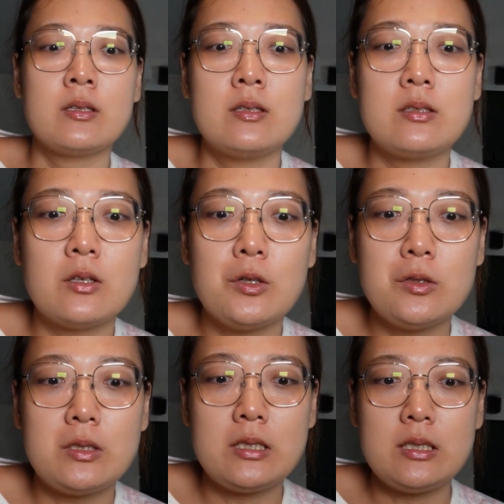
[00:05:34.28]

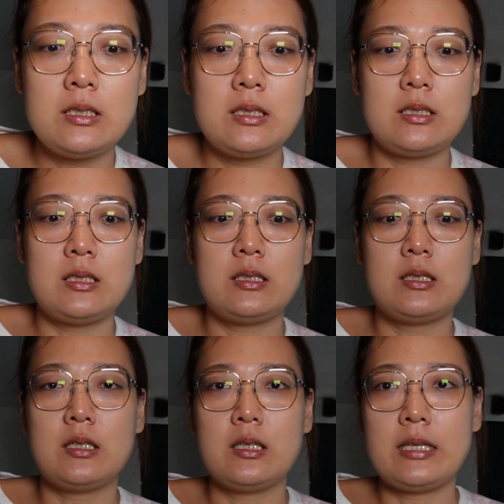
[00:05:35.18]
So this is
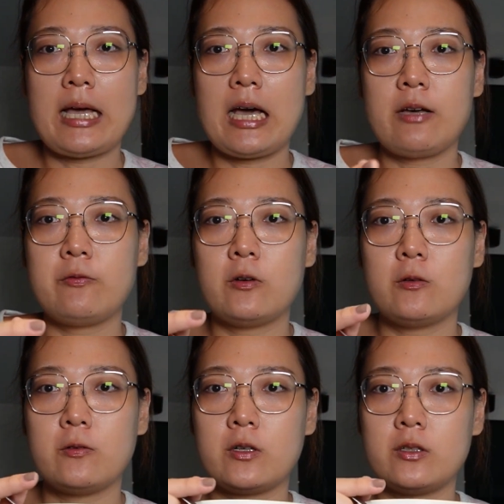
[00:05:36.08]
the
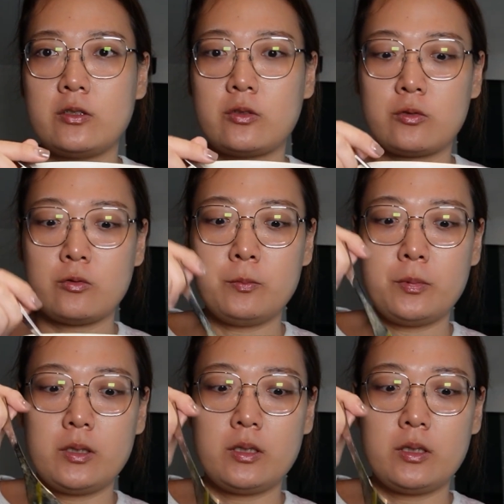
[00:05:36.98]
leftover soup.